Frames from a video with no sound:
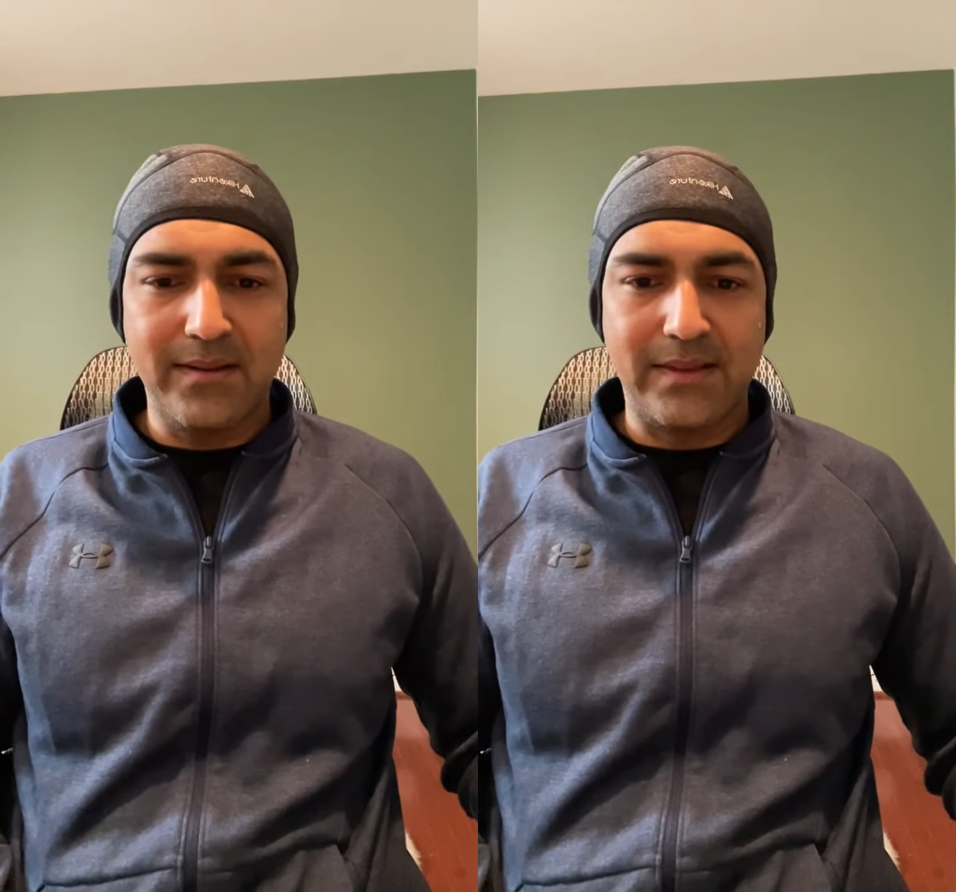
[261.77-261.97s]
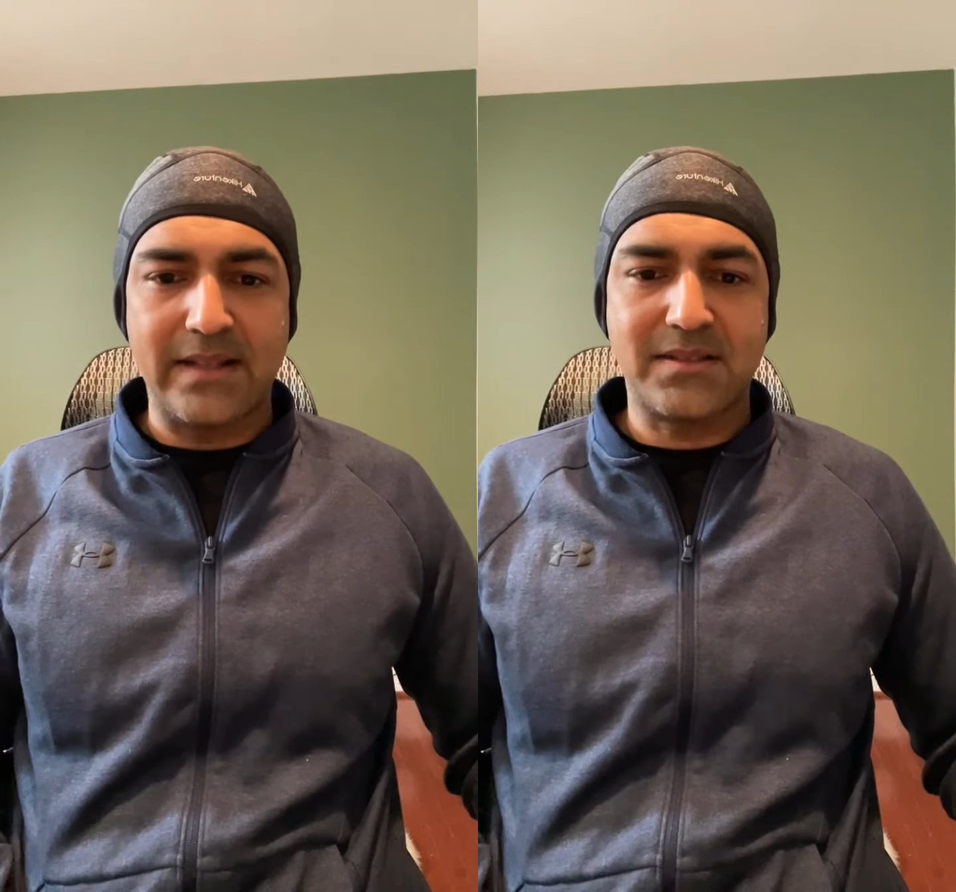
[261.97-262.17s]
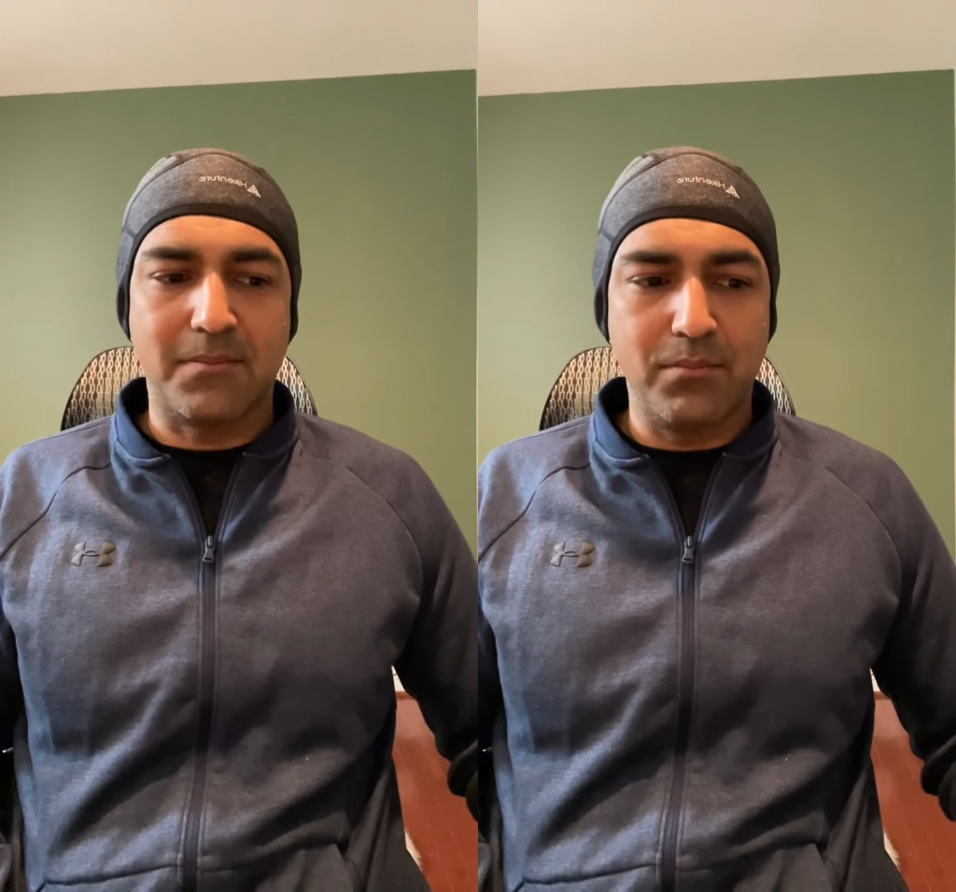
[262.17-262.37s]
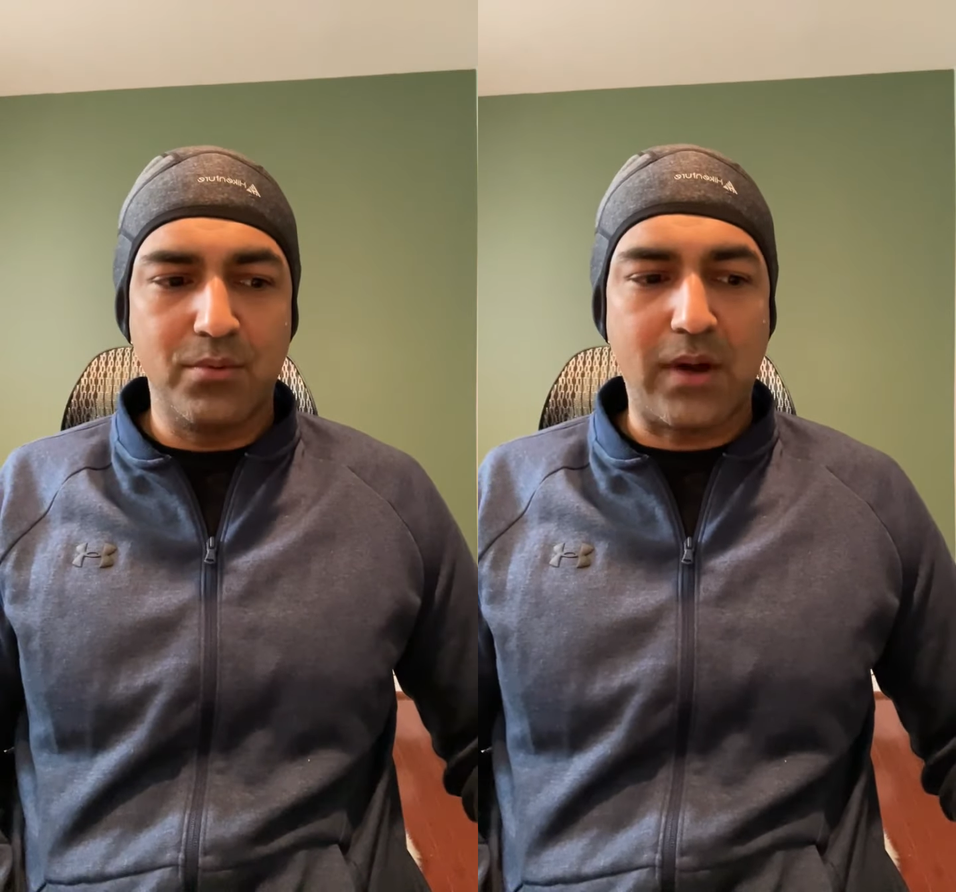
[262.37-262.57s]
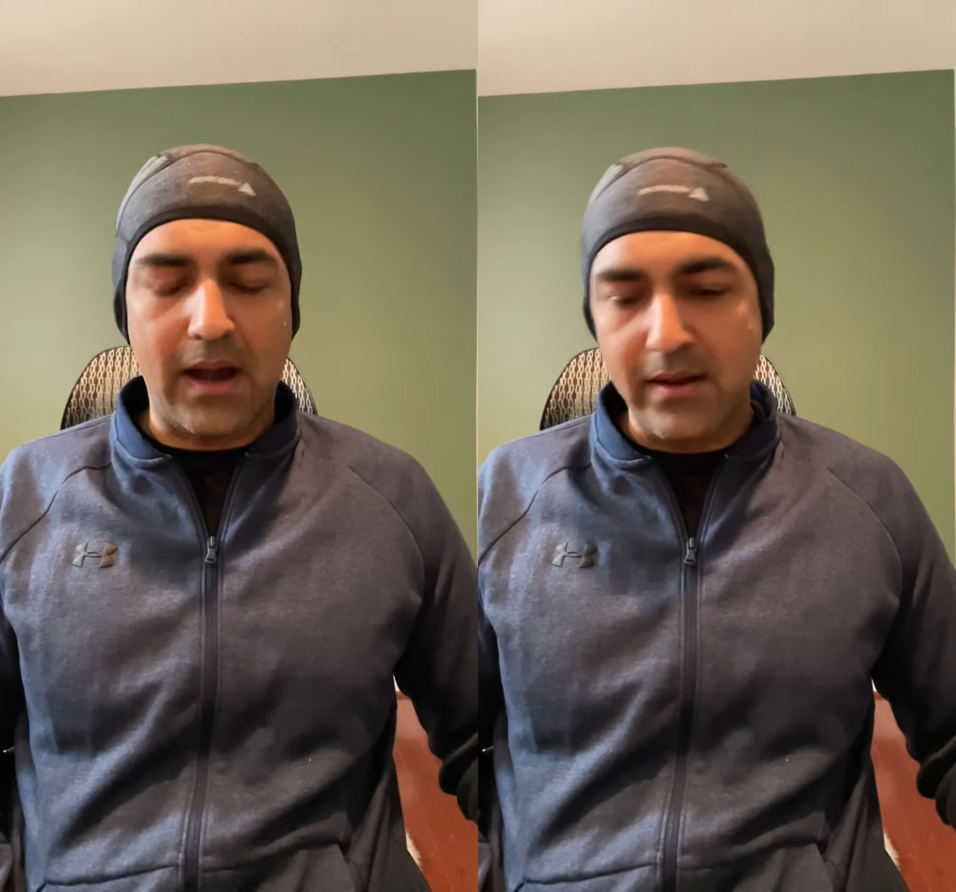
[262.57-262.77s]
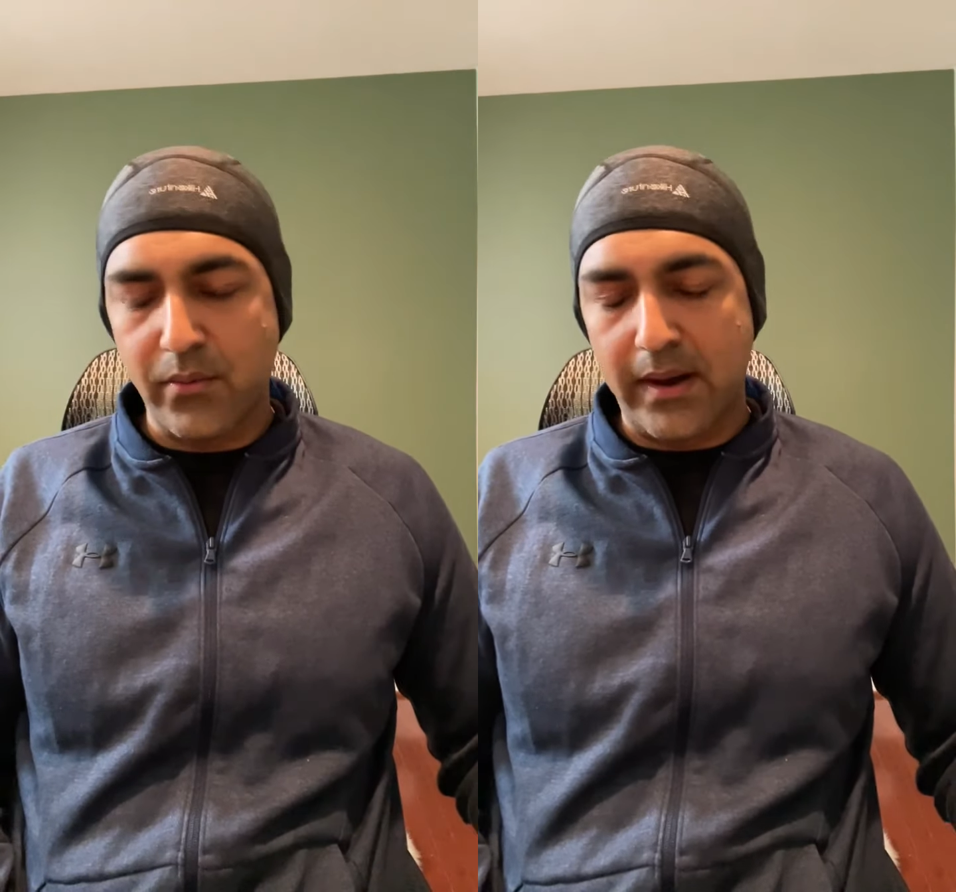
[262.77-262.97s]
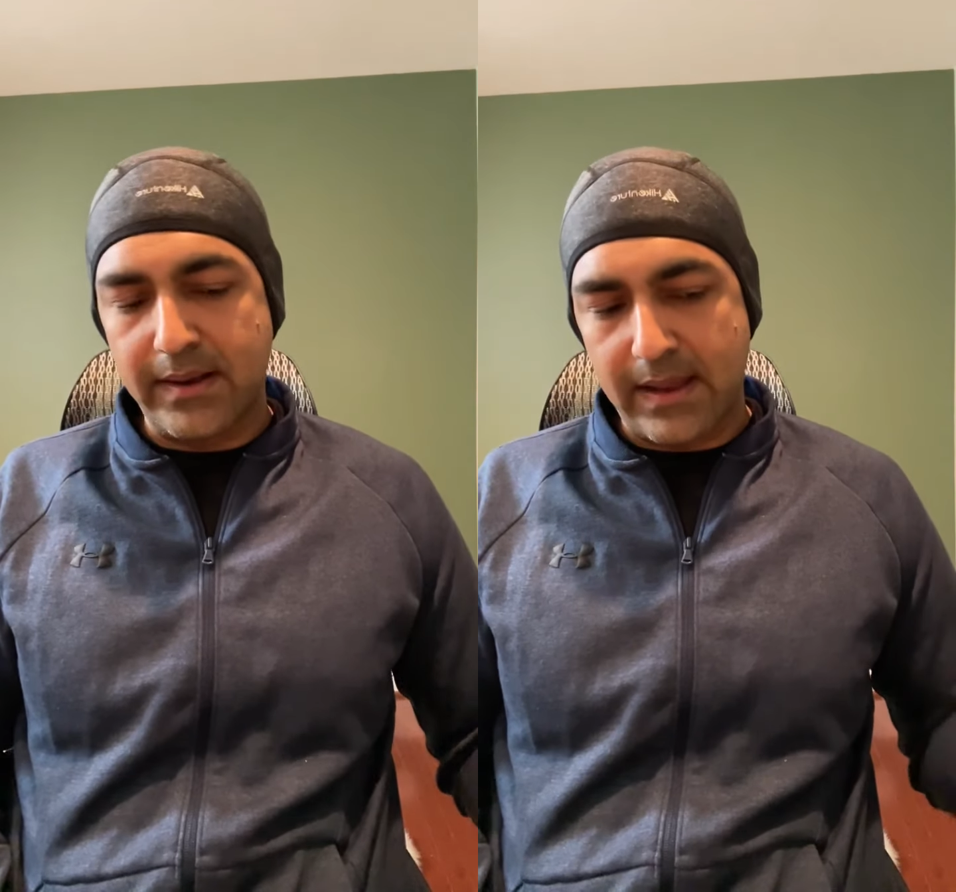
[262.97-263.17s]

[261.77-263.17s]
That's the book I write.